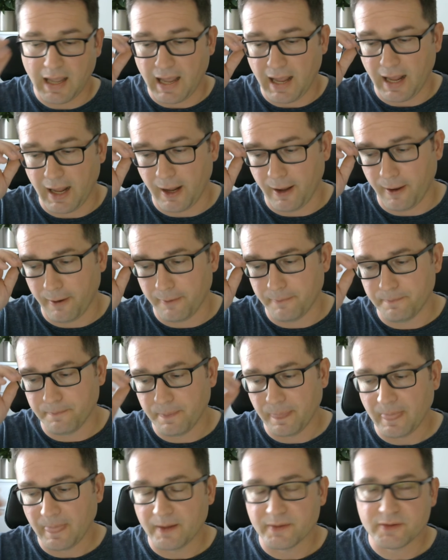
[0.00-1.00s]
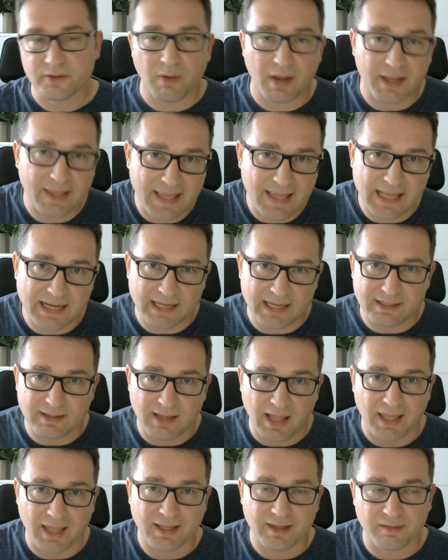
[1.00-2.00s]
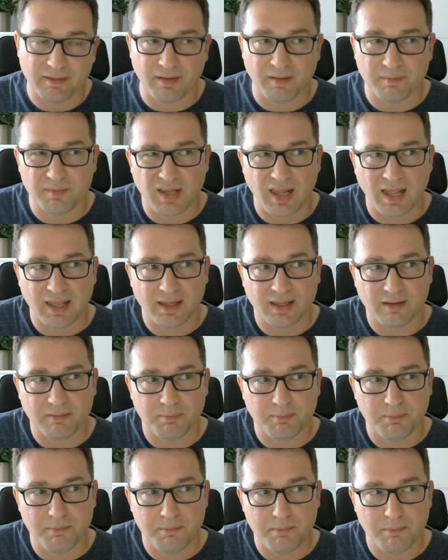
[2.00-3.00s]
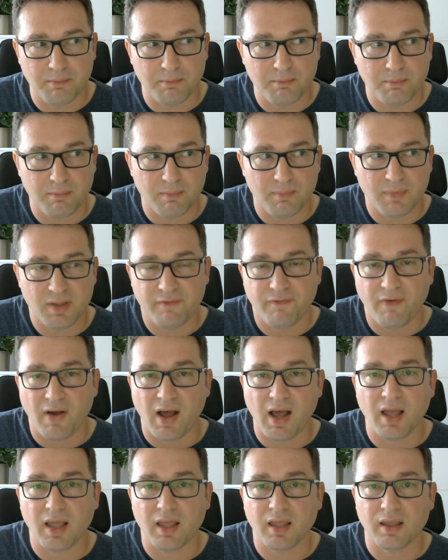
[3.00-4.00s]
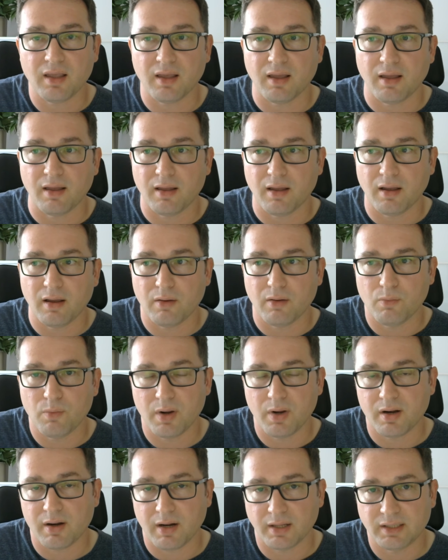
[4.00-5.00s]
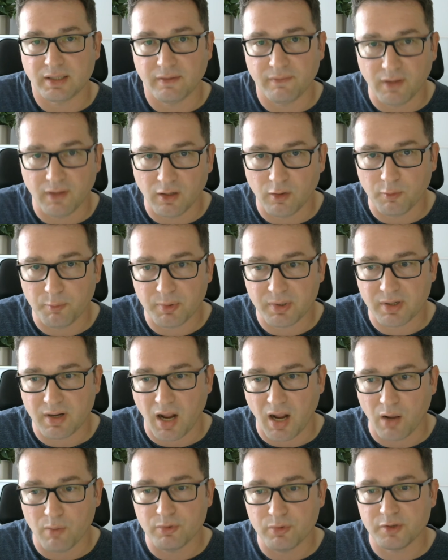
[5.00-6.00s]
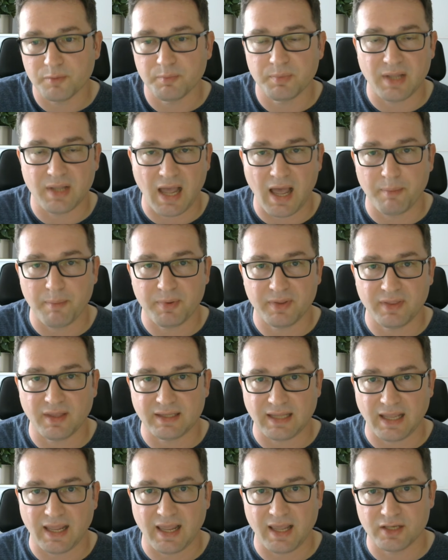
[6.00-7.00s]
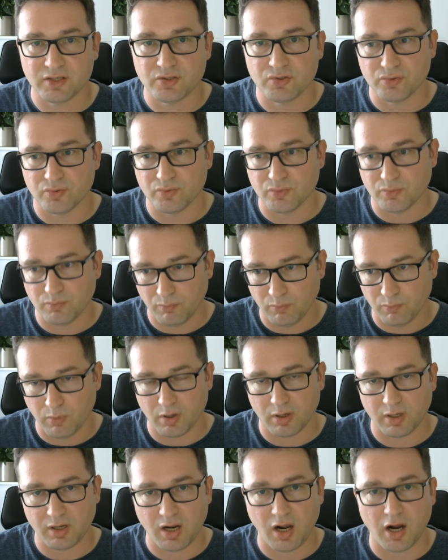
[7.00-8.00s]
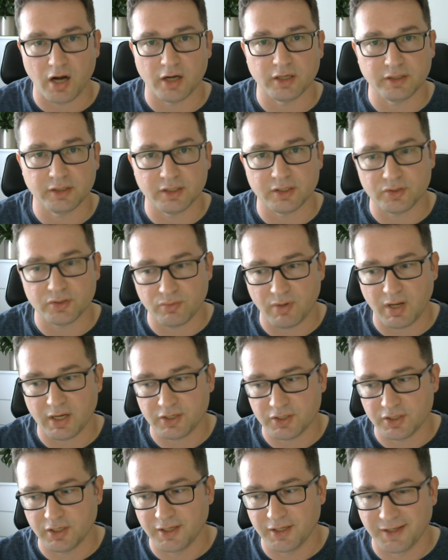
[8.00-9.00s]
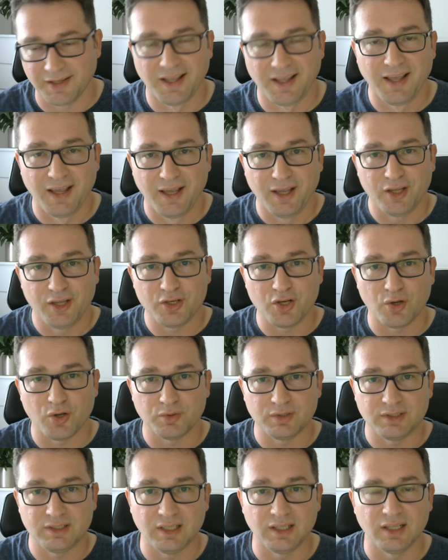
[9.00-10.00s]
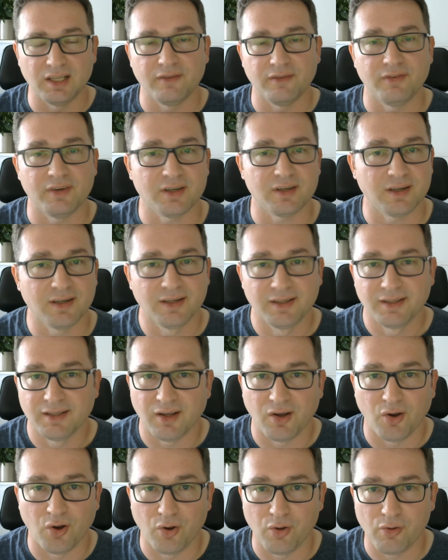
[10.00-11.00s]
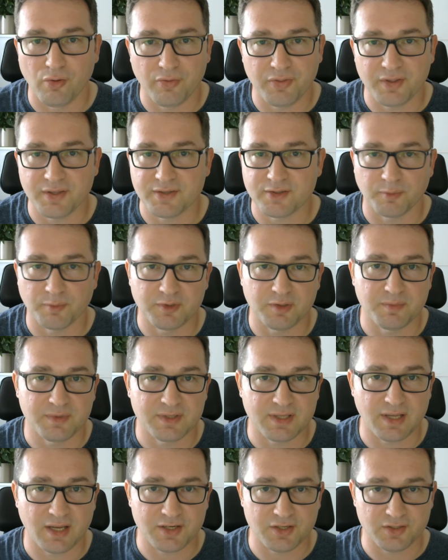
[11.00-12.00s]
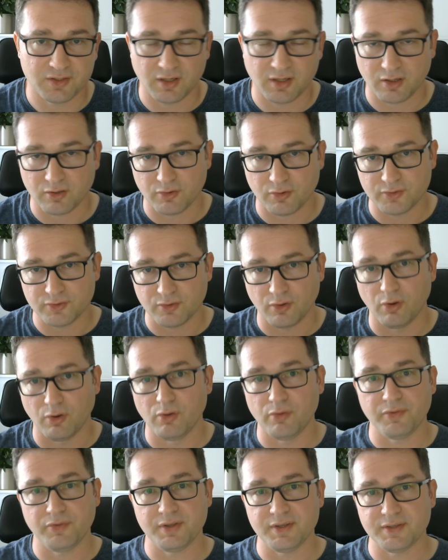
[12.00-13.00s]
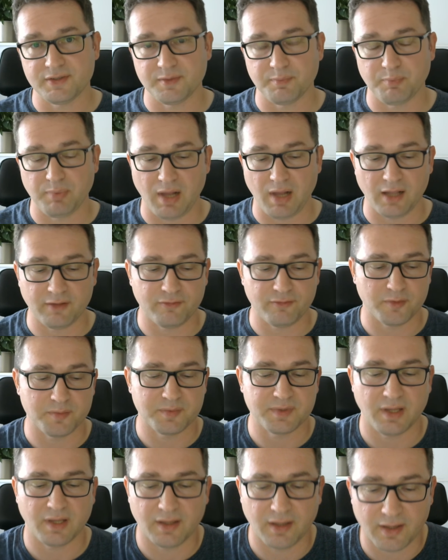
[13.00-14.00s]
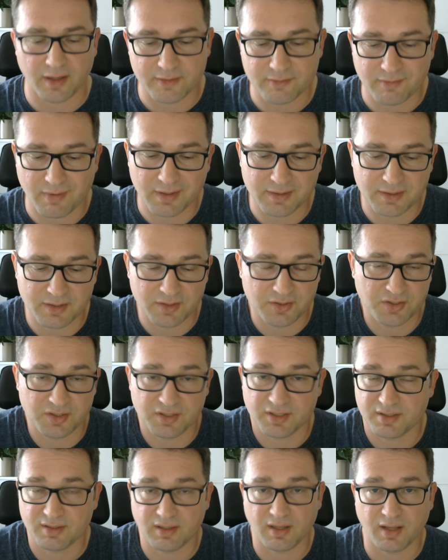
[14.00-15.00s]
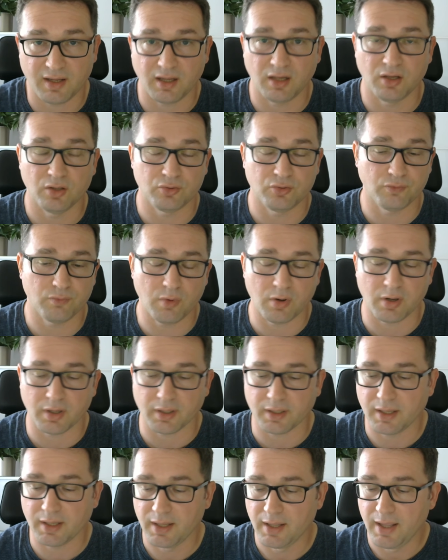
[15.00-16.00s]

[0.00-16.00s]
So I get it. Like if I were a developer, I wouldn't be happy that I had to work harder to actually, deliver all these optimizations across all these platforms, I guess, right? It's just like a lot of work.